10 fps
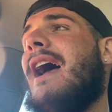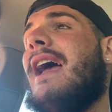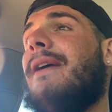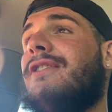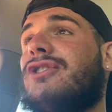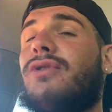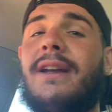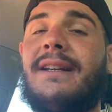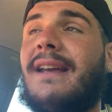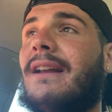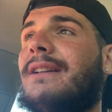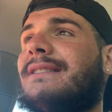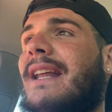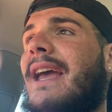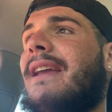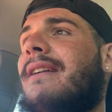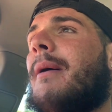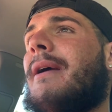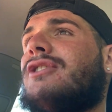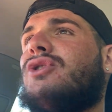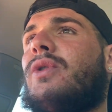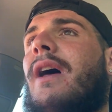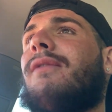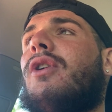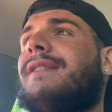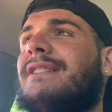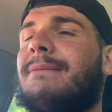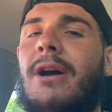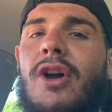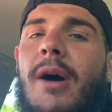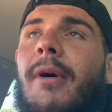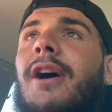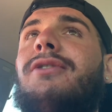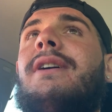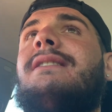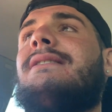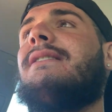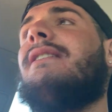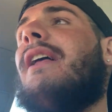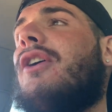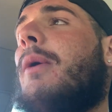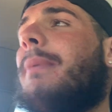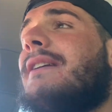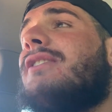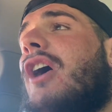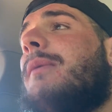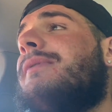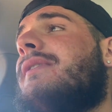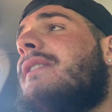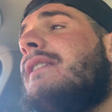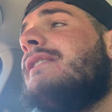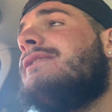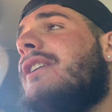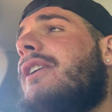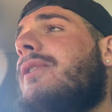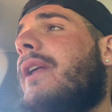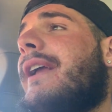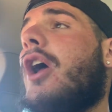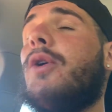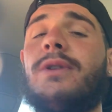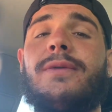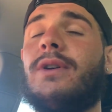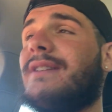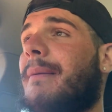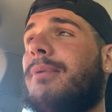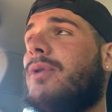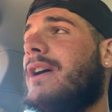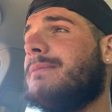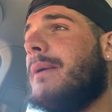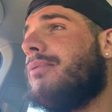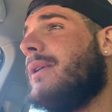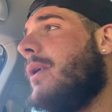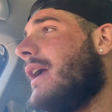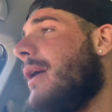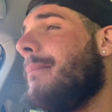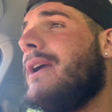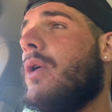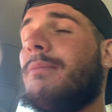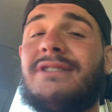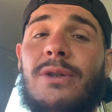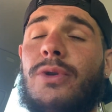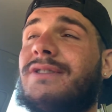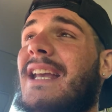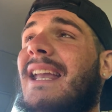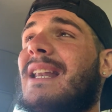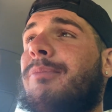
if it's a training day like today, I make sure that I've got a decent amount of carbohydrates, like complex carbs, So like oats, for example, as my pre-workout meal. I'm still not taking any